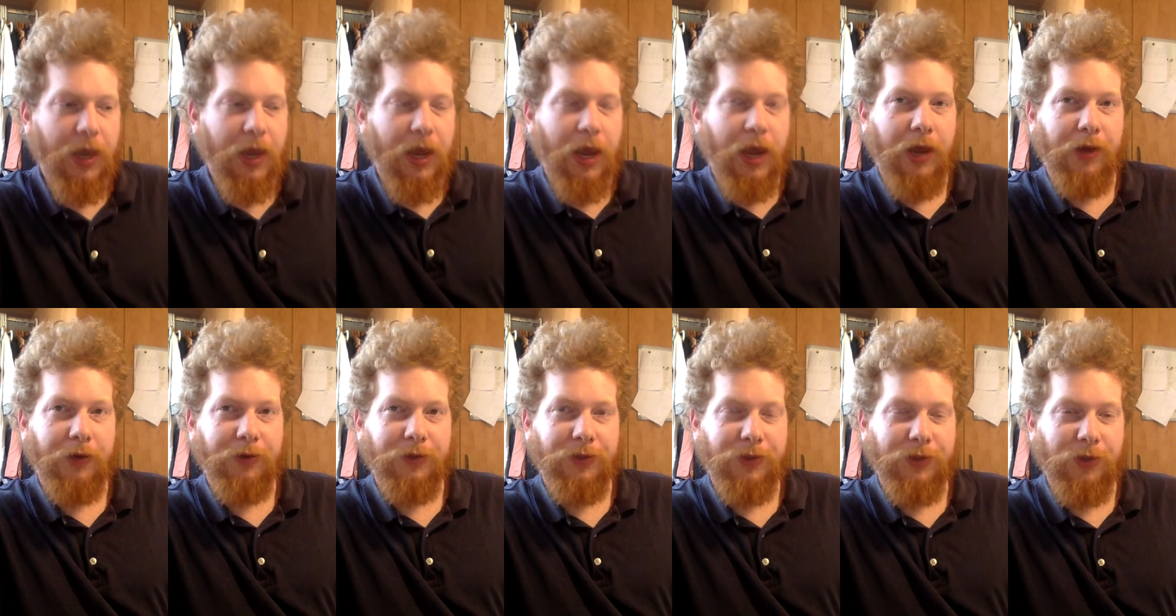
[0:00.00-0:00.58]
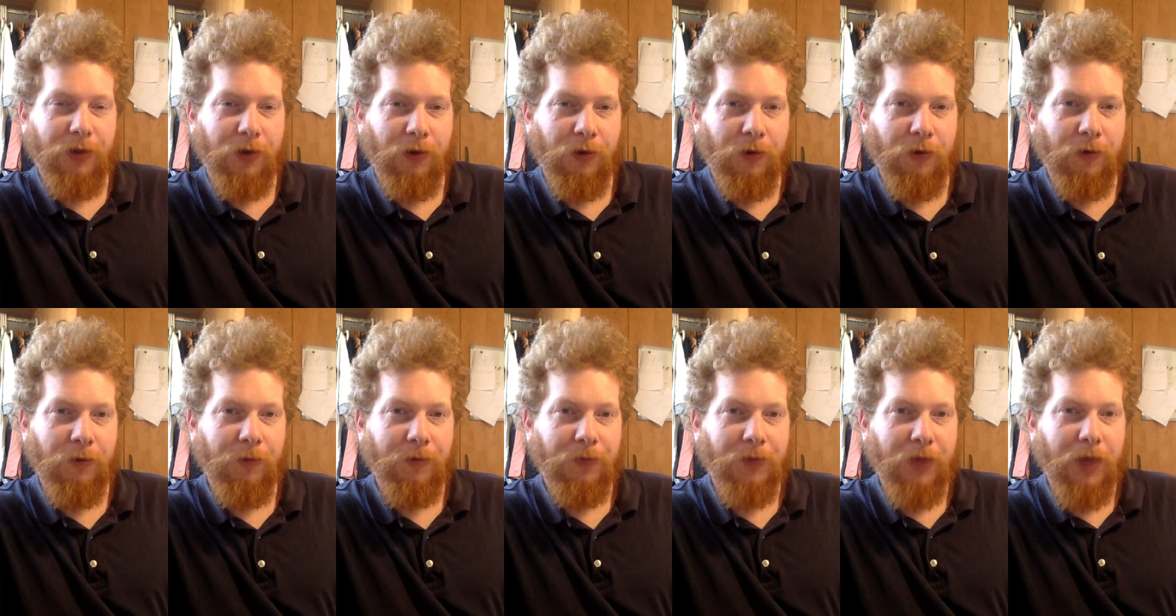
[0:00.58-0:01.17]
And
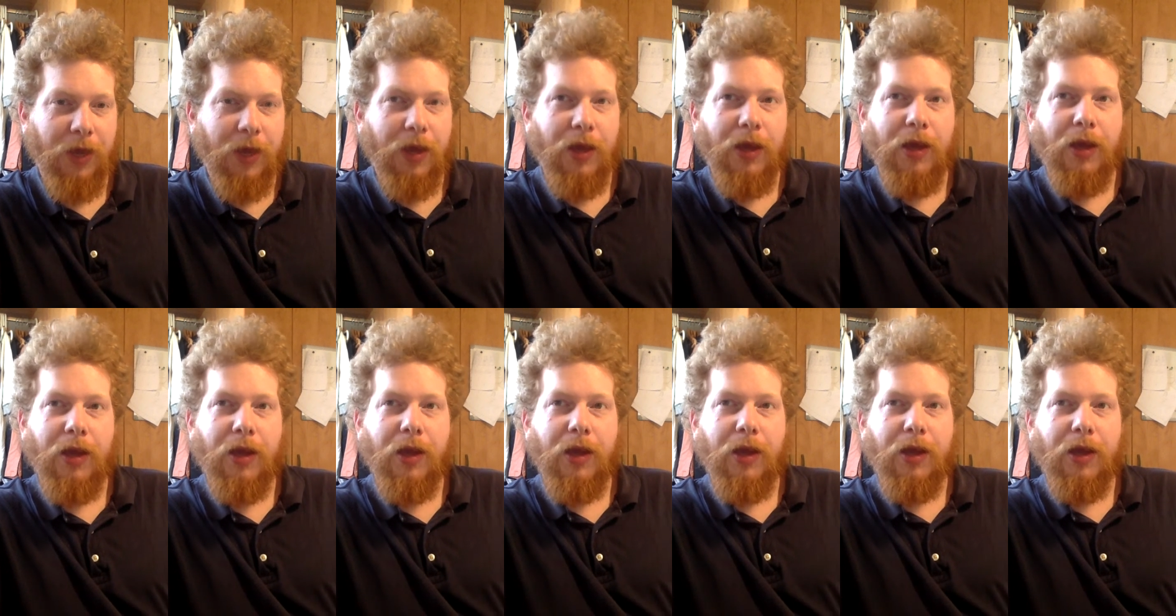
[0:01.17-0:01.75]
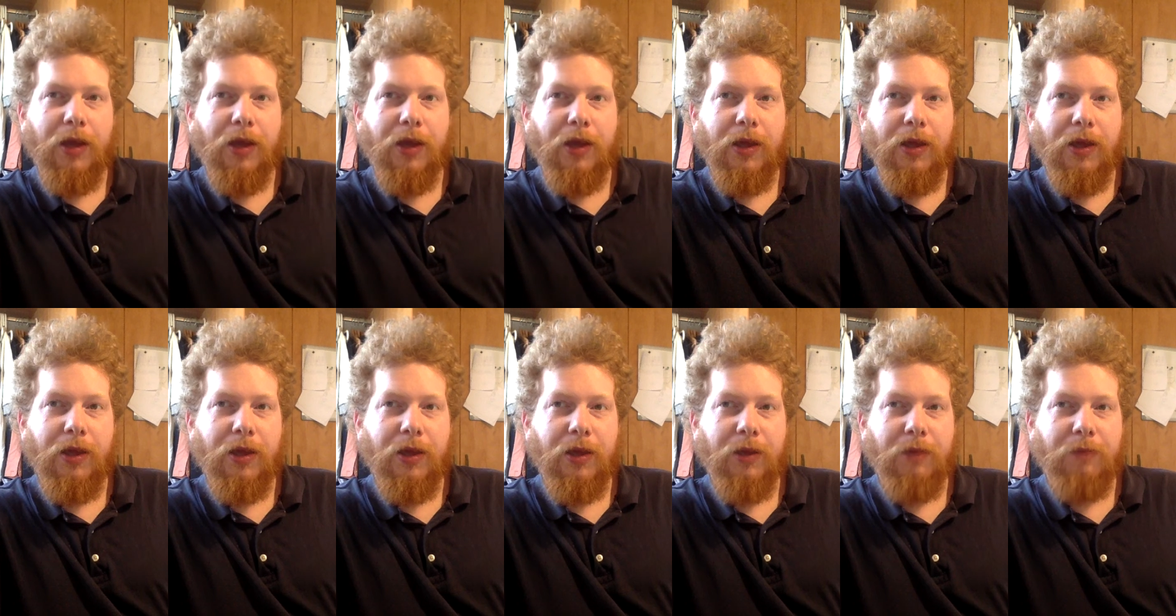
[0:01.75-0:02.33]
so,
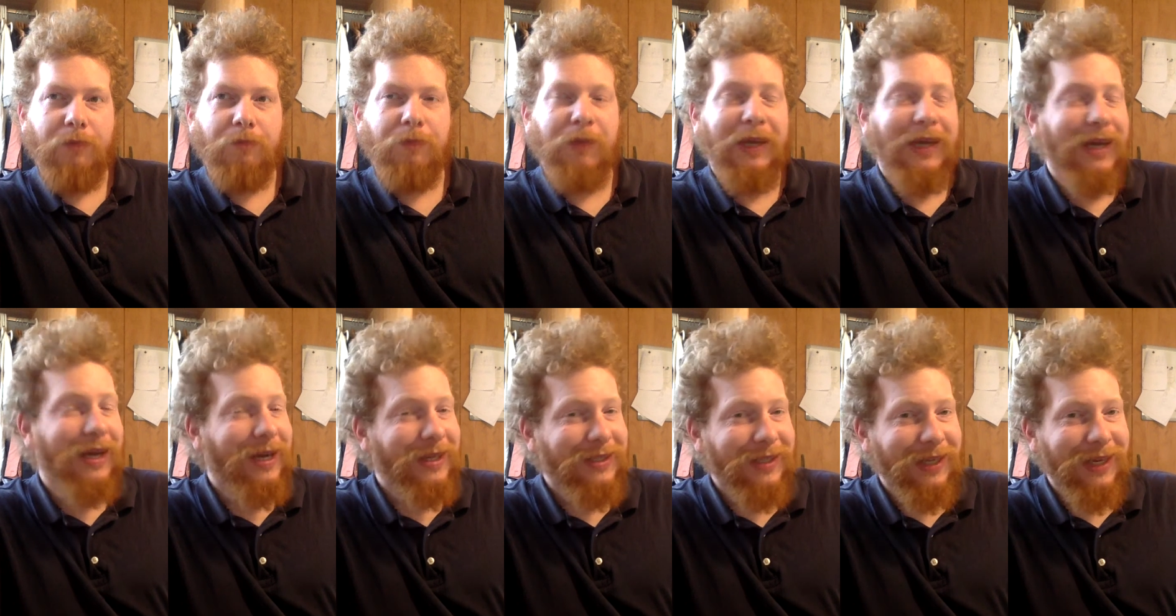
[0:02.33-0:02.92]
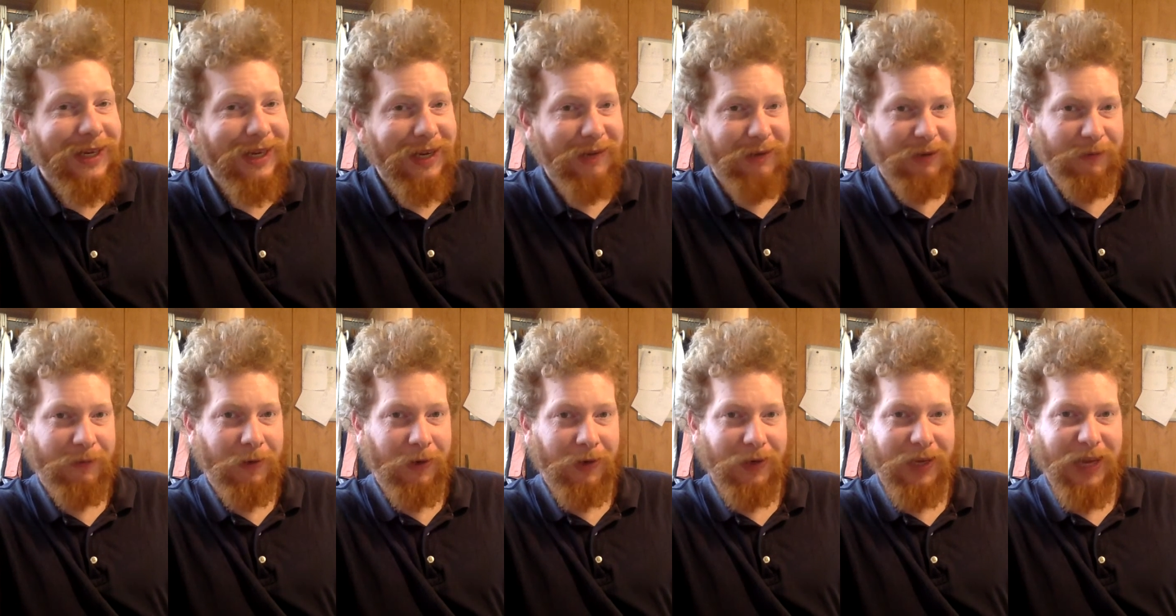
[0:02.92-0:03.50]
because the
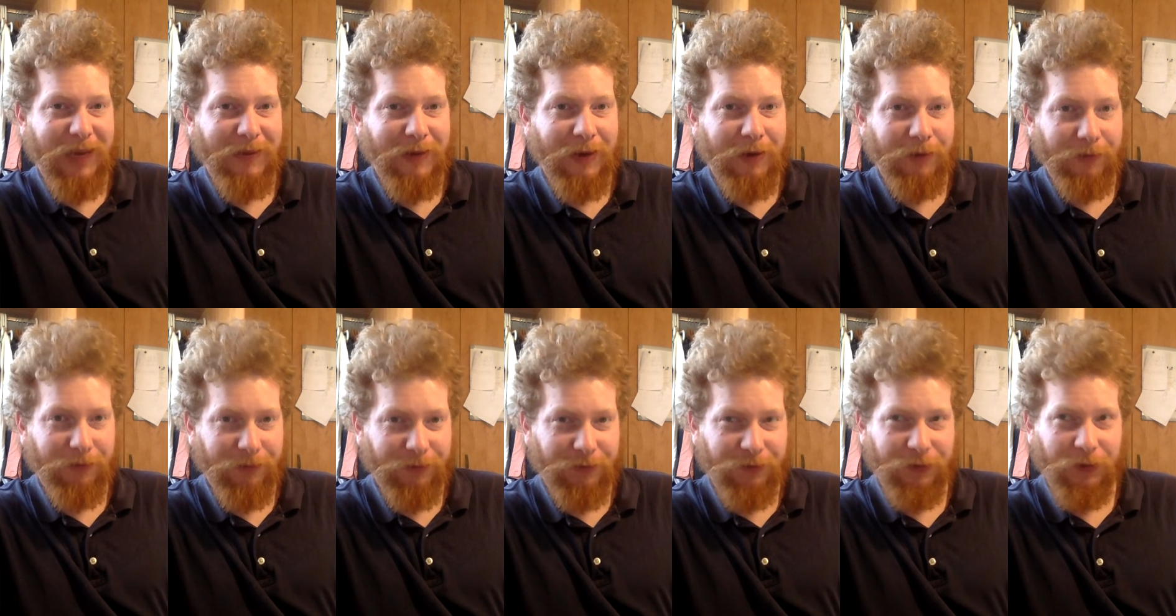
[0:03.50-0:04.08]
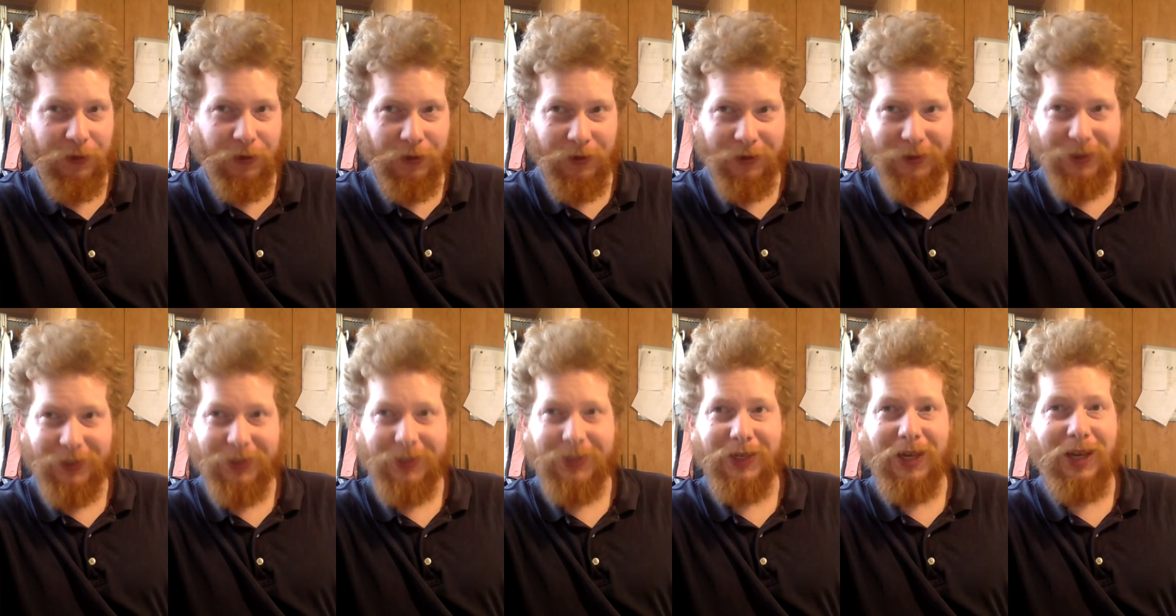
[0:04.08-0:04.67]
economic part came out
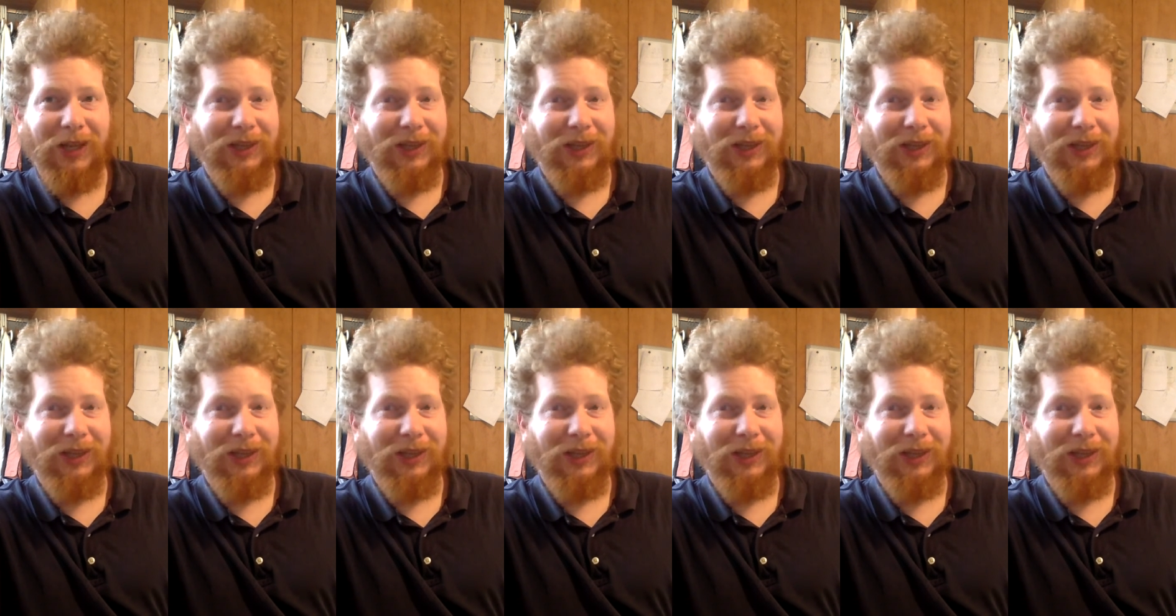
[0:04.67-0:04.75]
first,